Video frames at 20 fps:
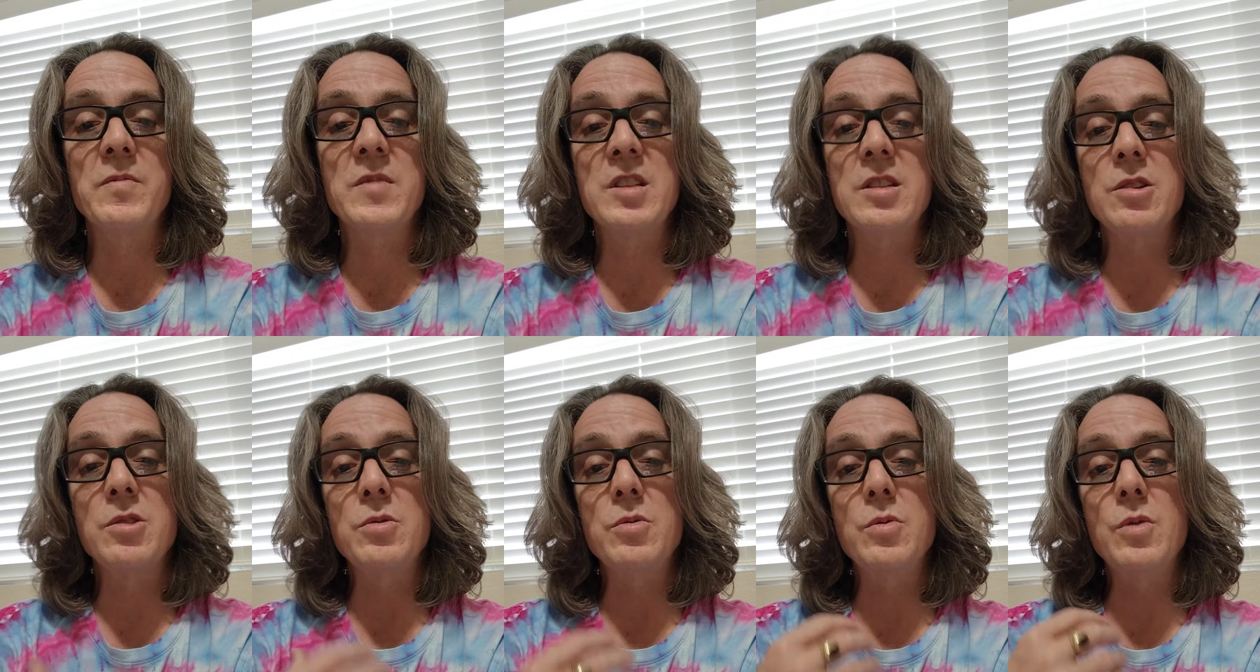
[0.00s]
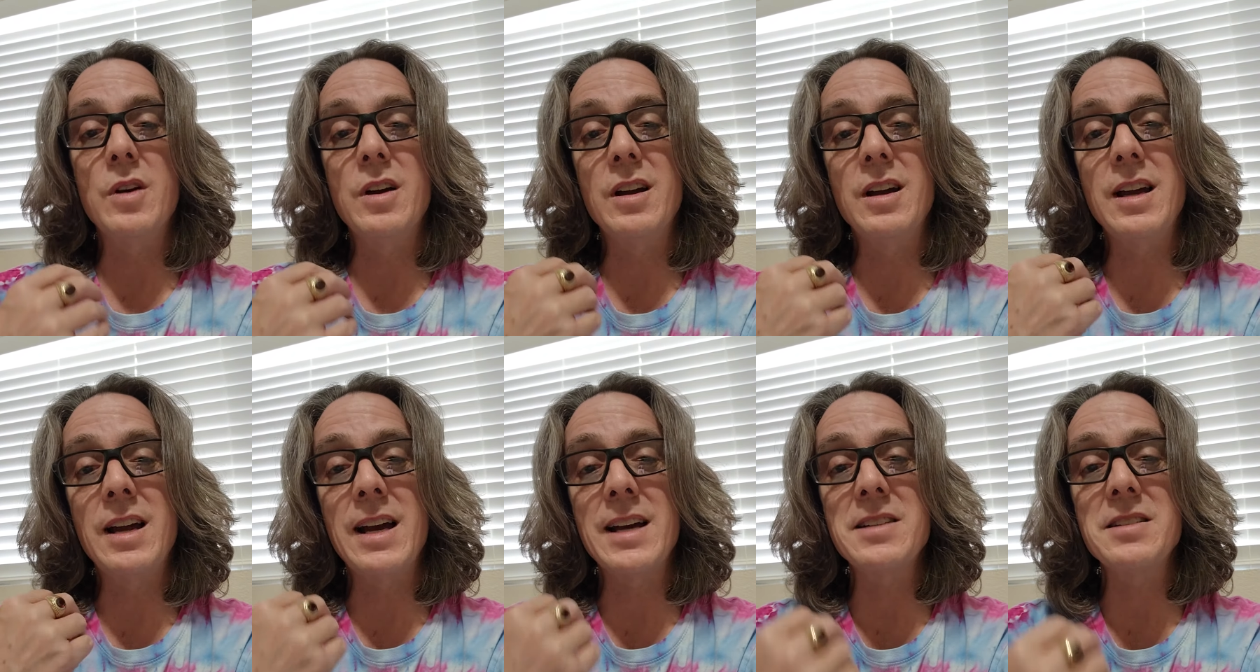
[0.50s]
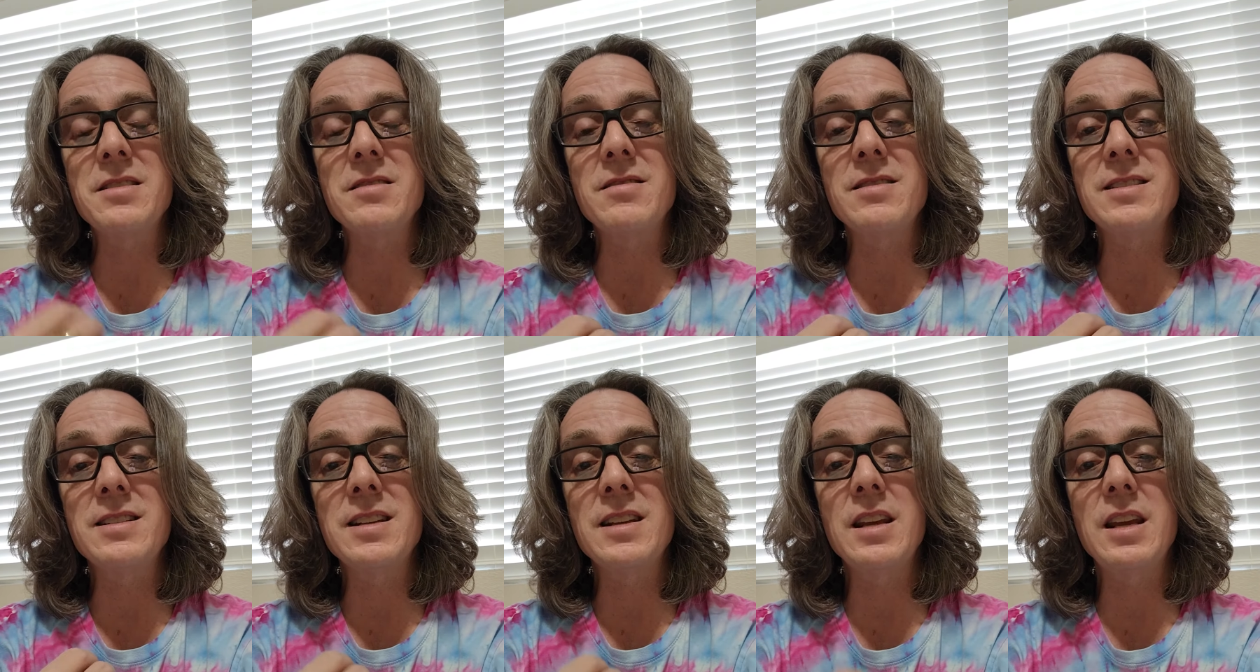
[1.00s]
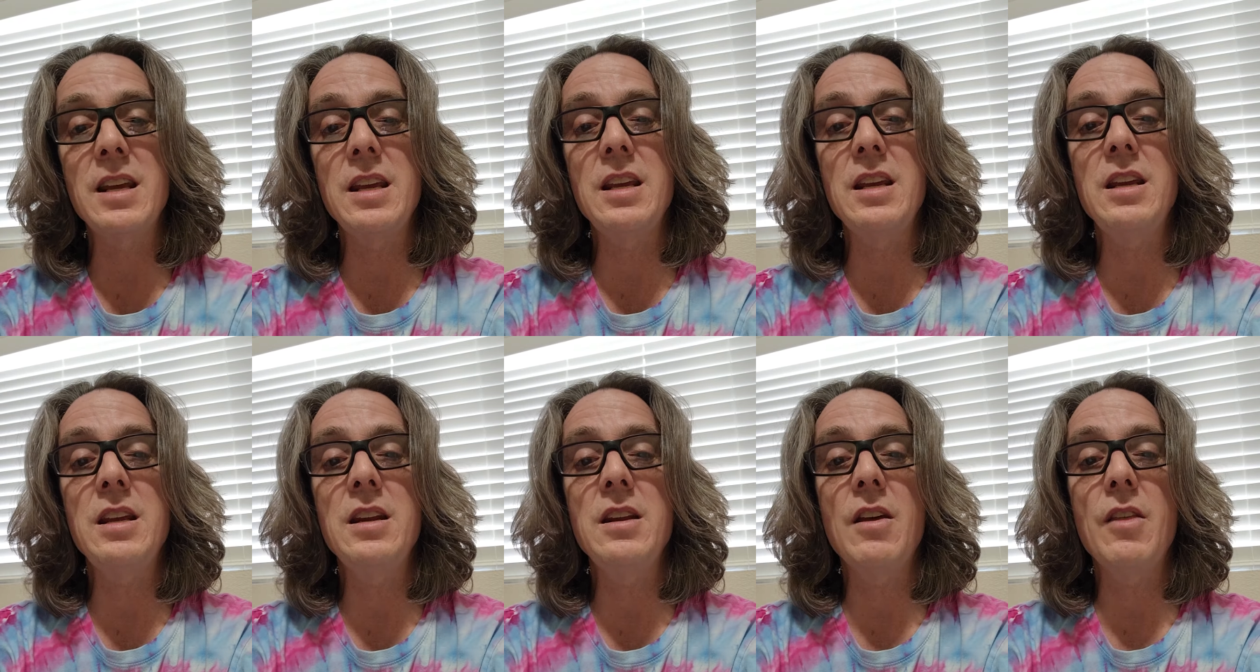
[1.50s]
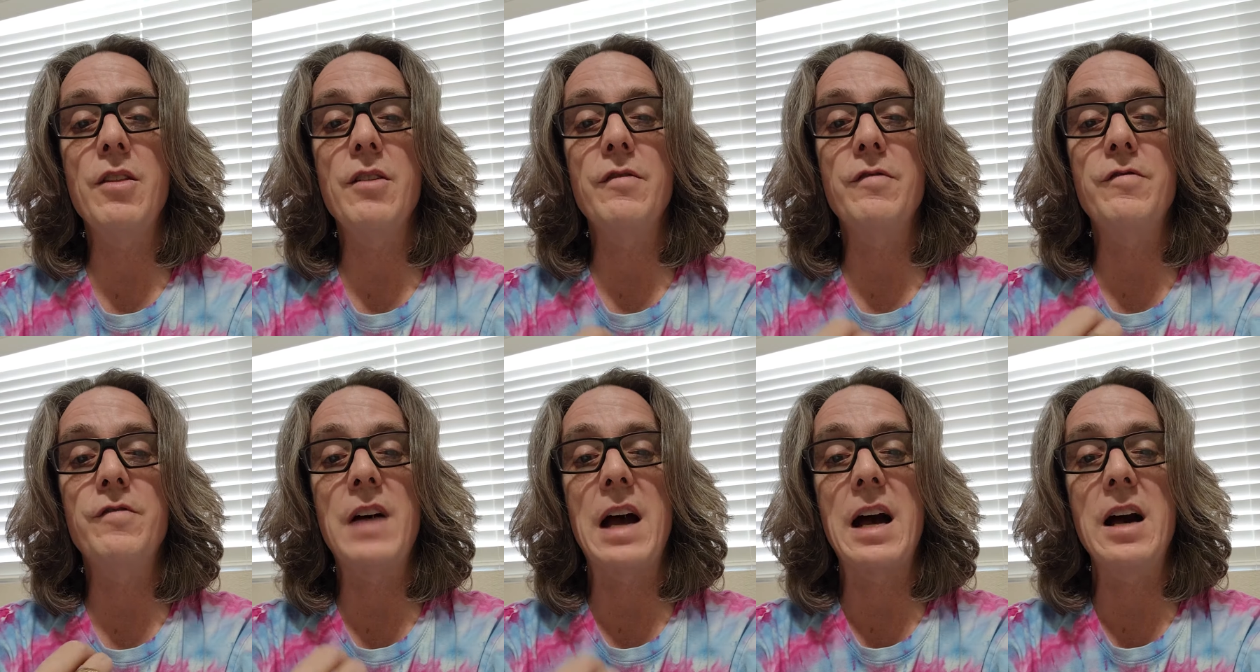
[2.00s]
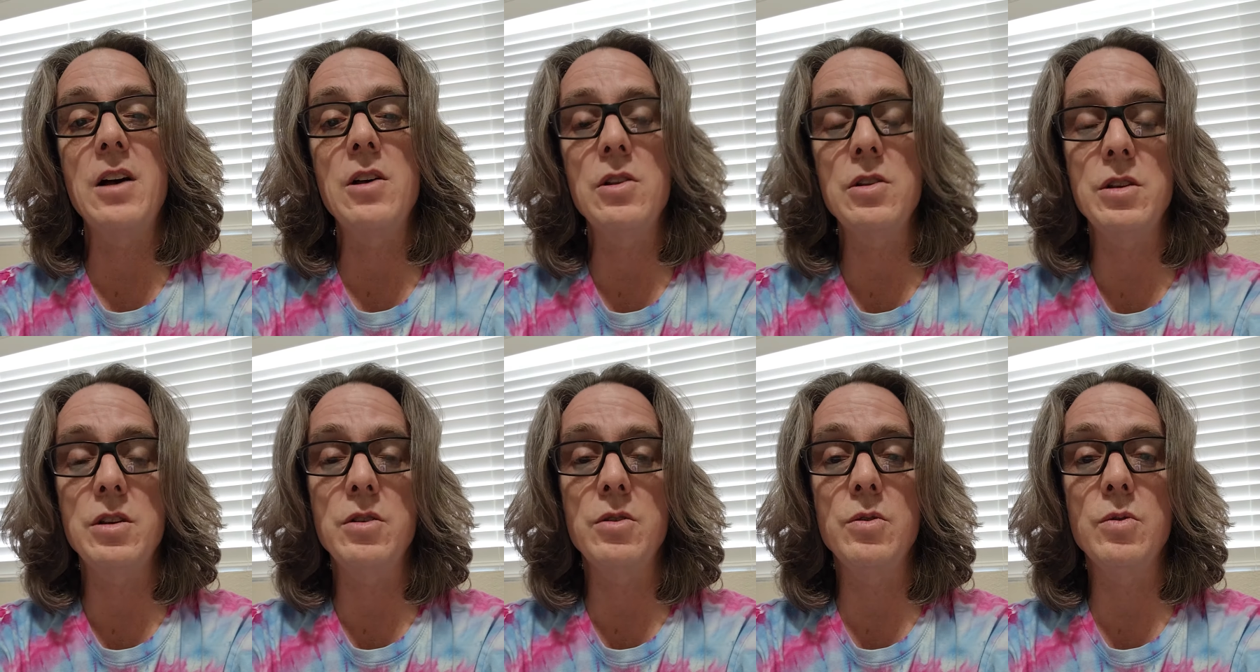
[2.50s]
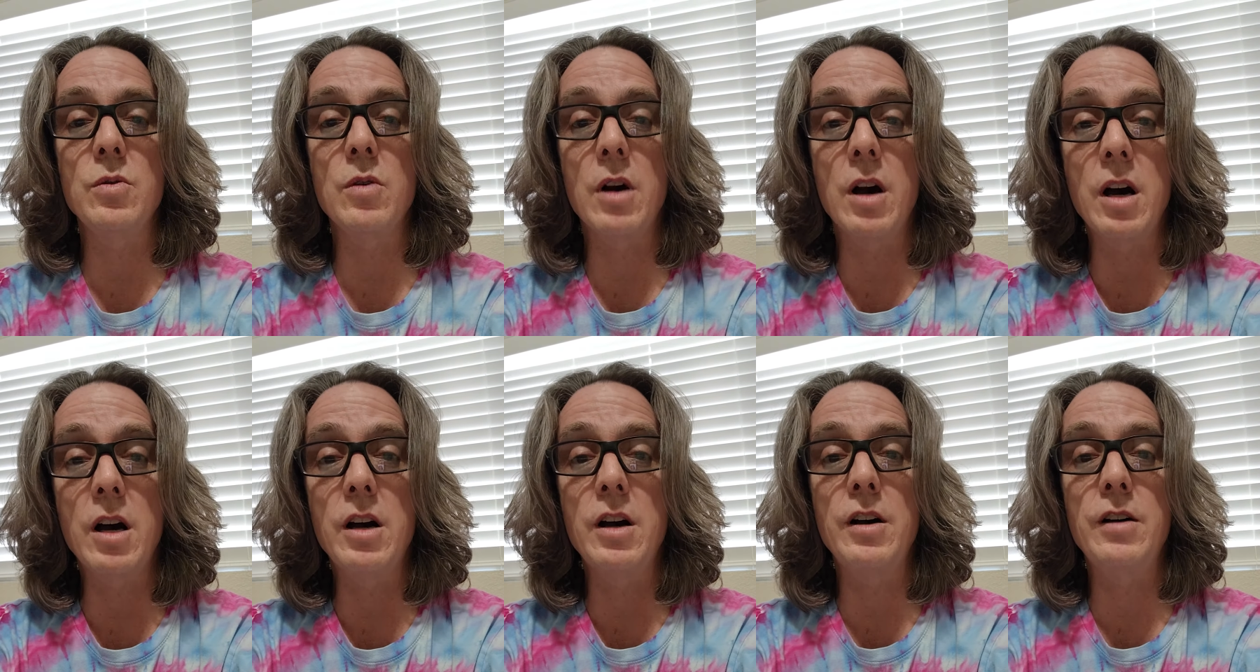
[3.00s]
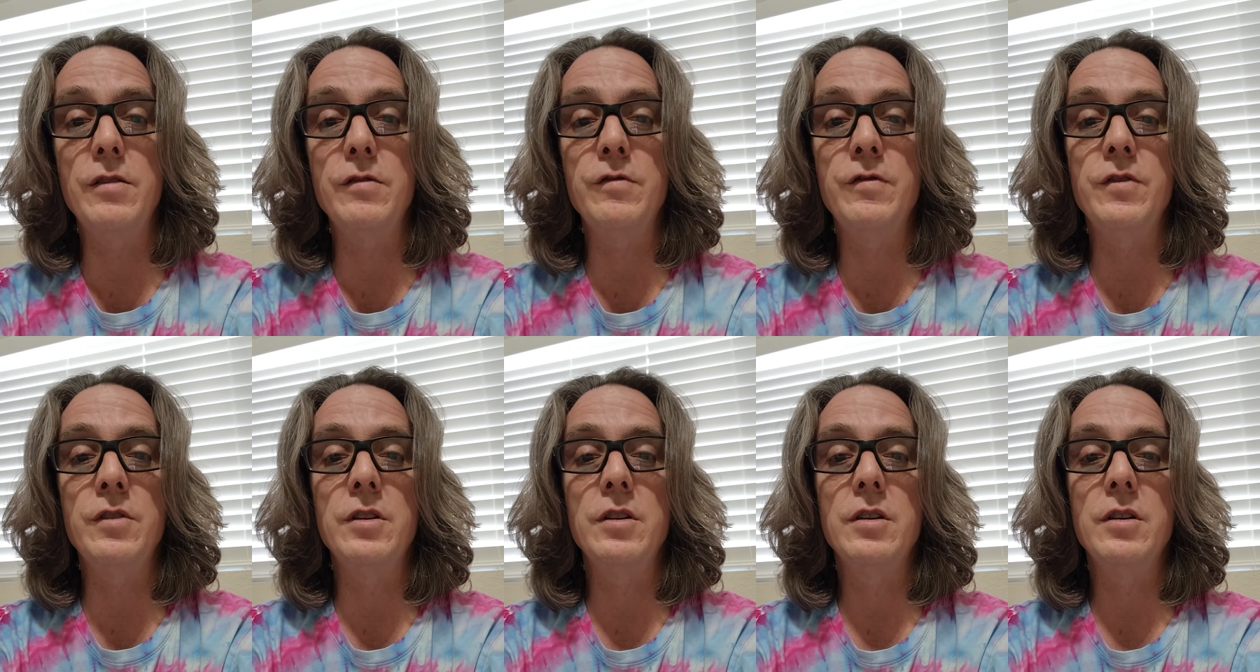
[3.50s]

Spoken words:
to ascertain the value of